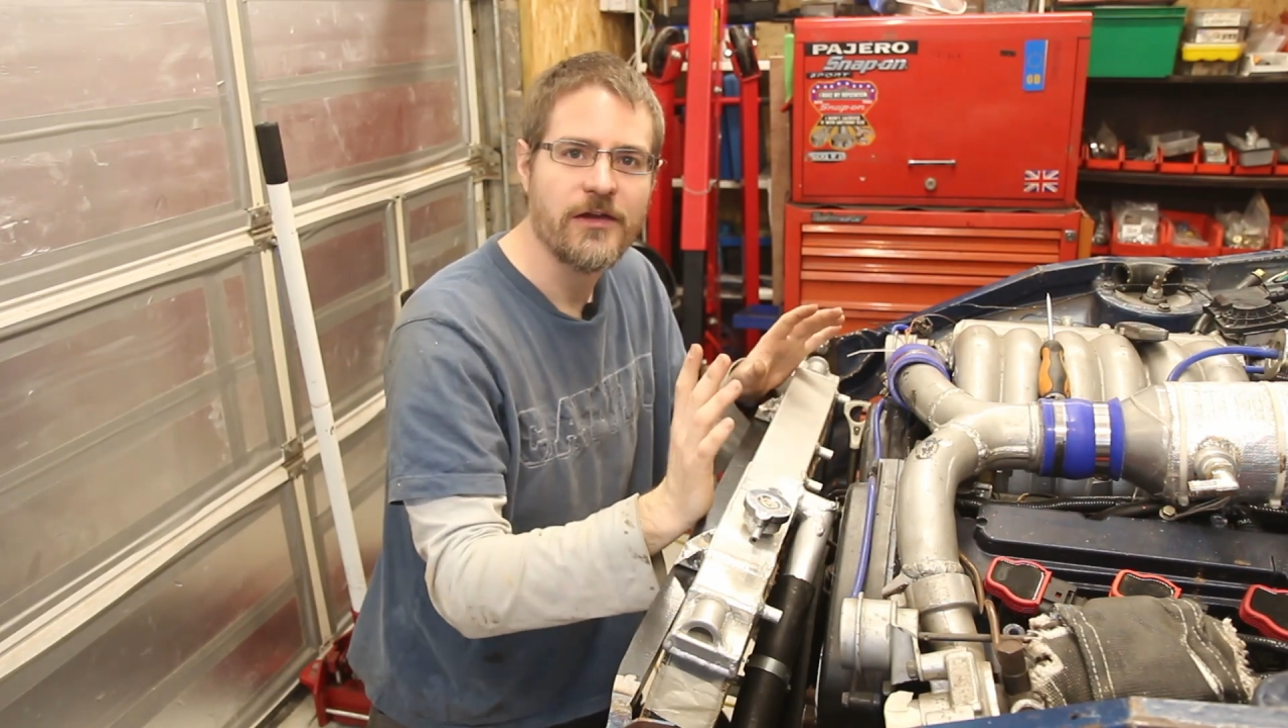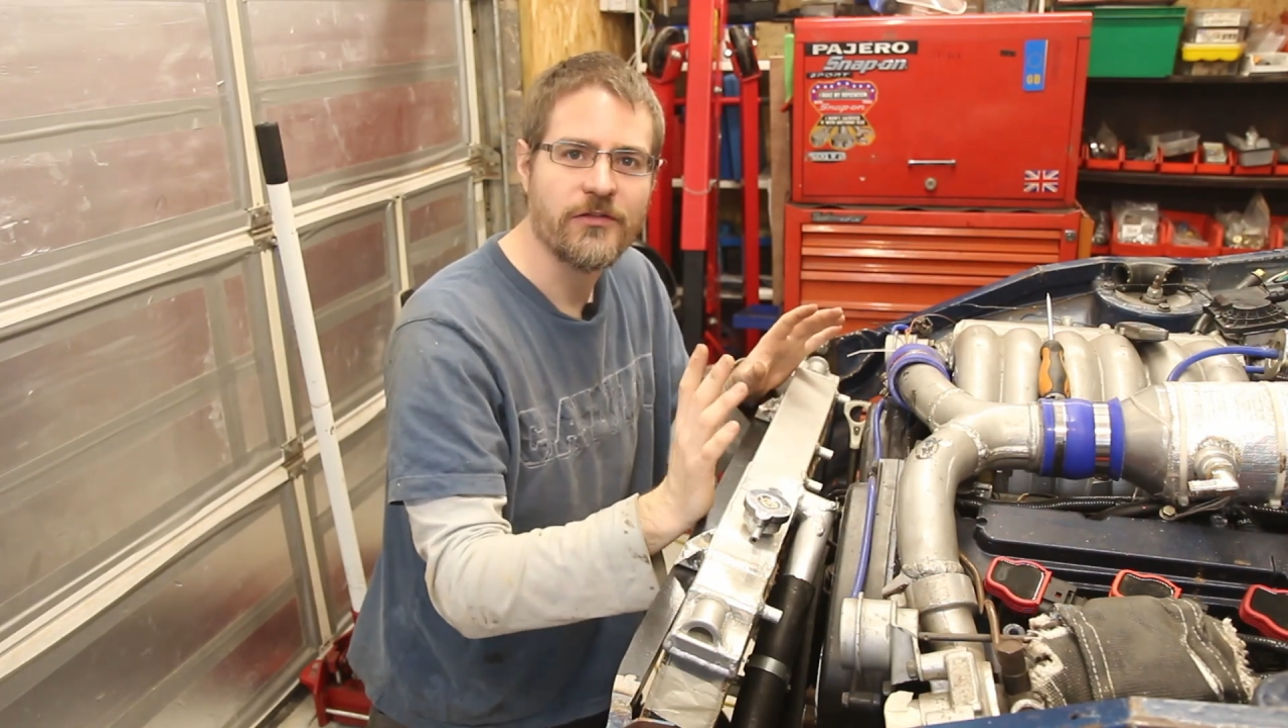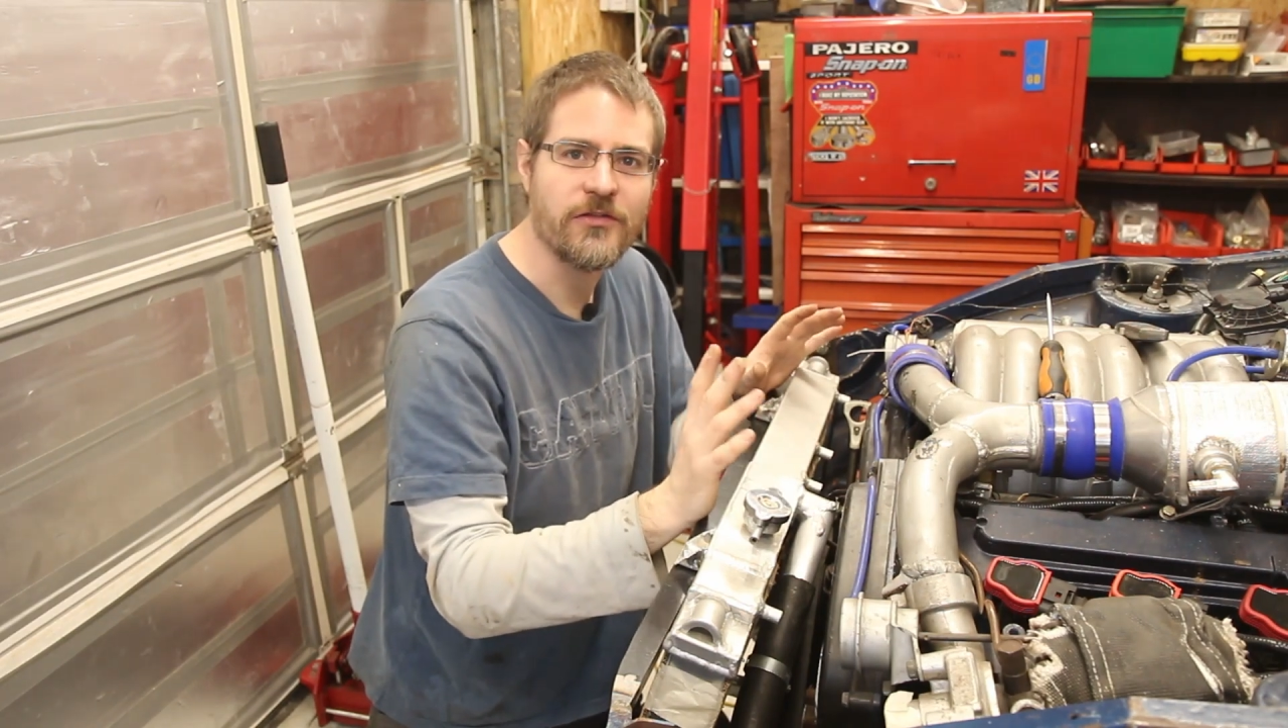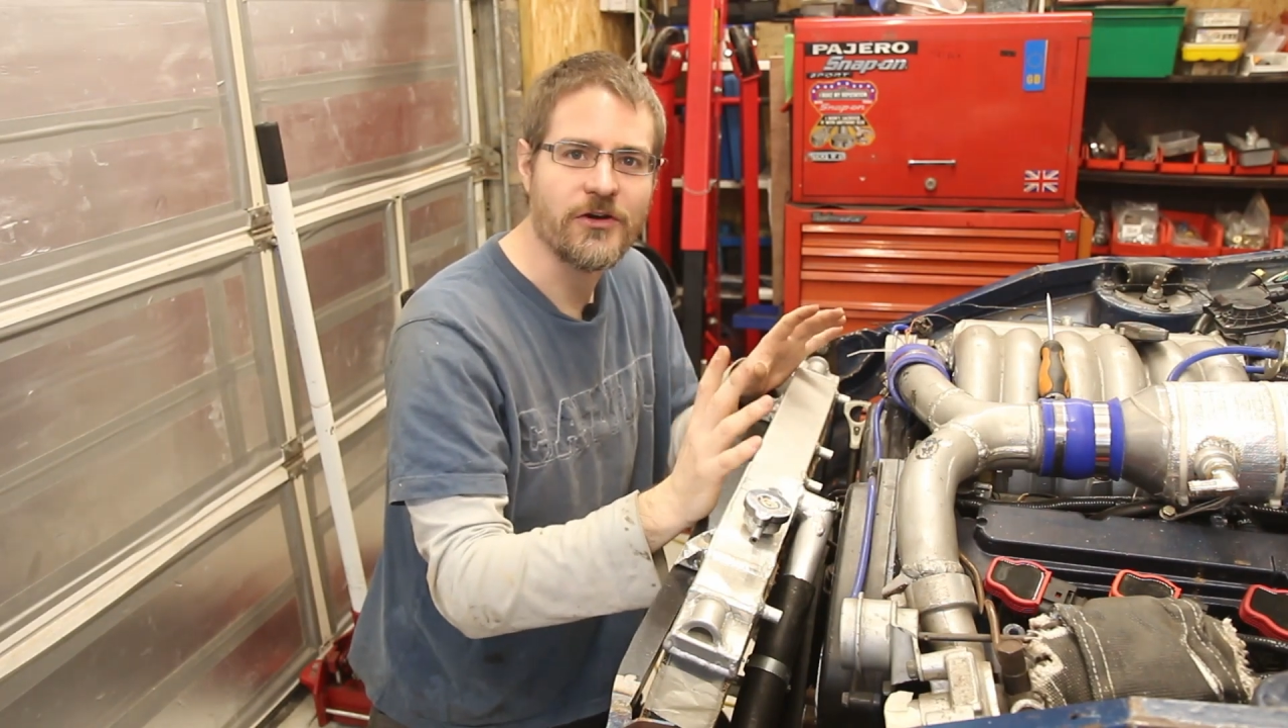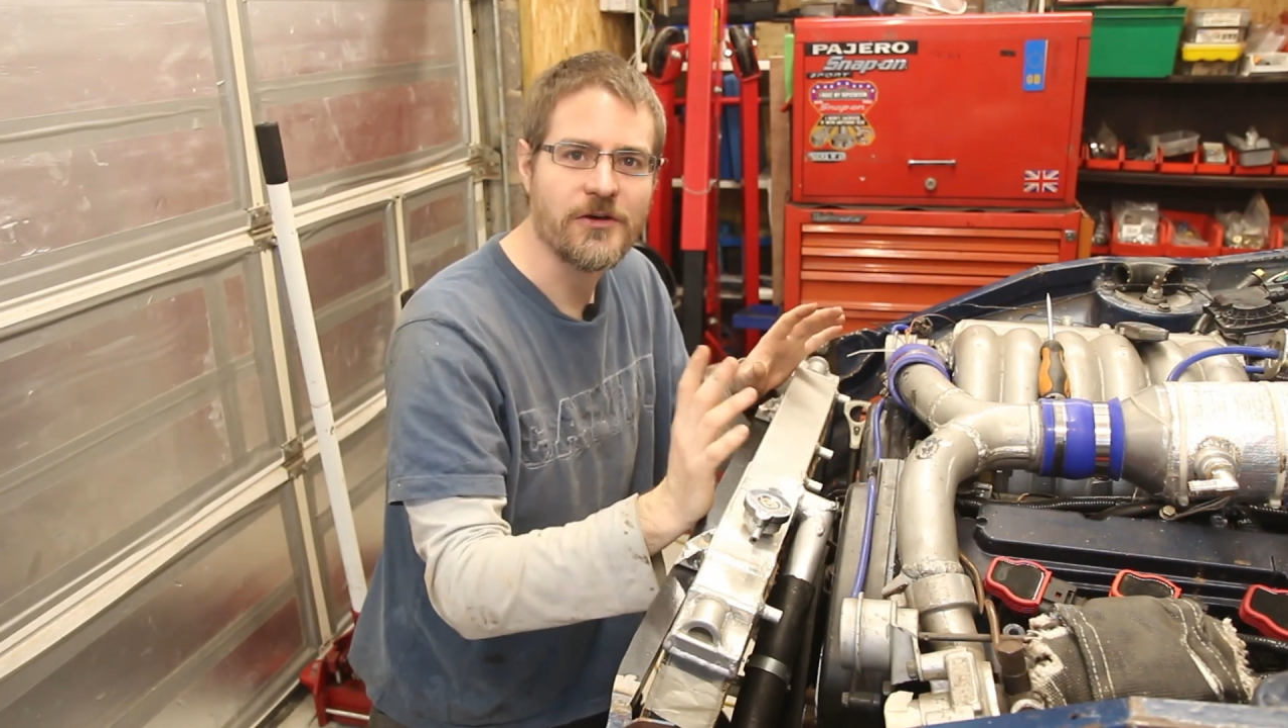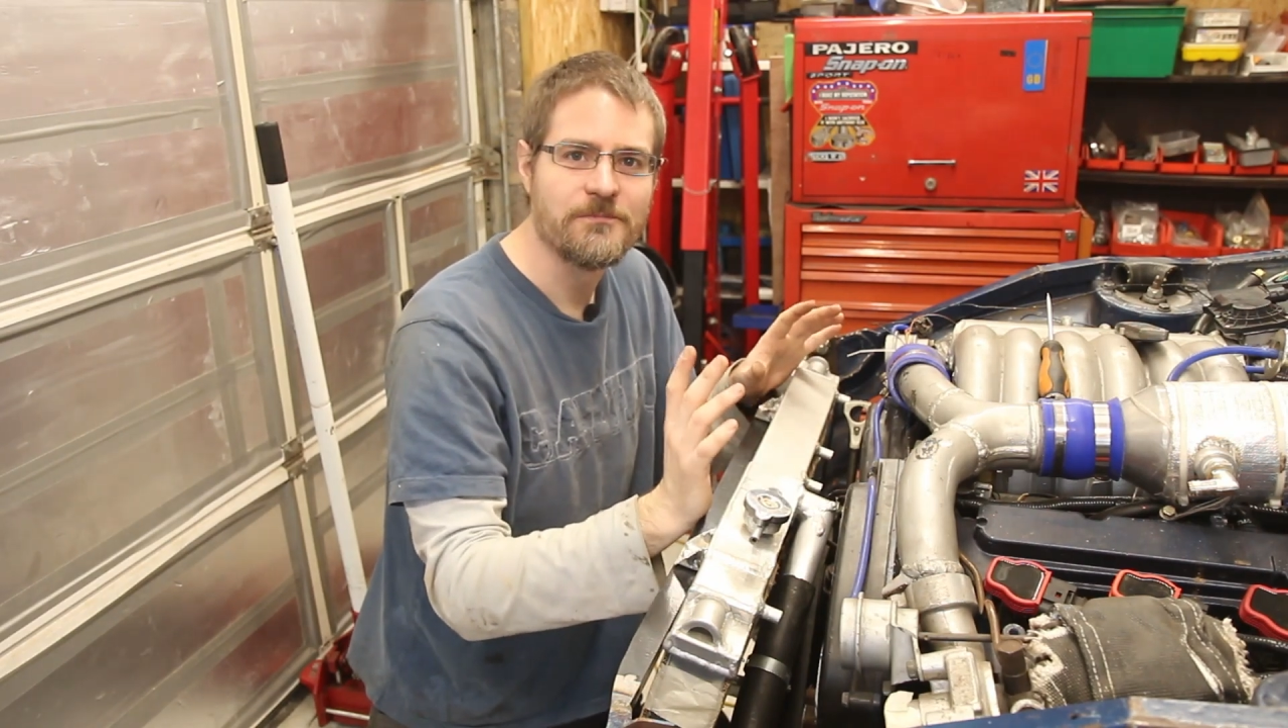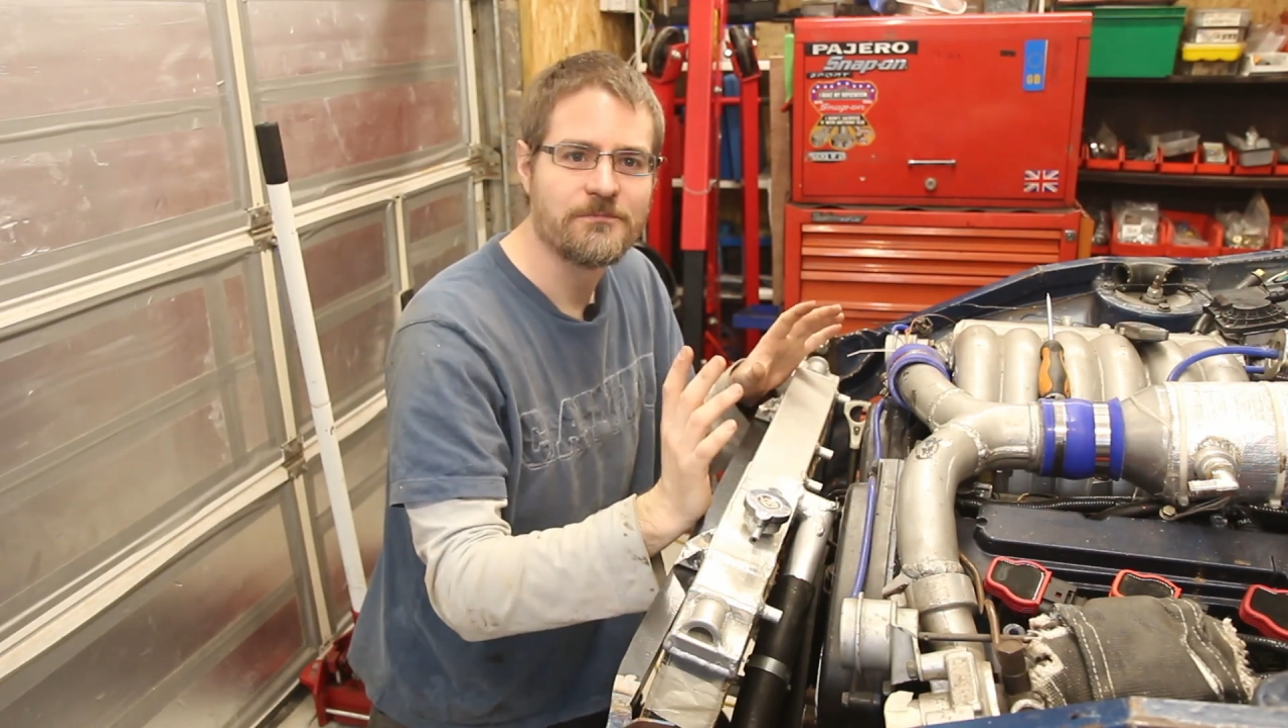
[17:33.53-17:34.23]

that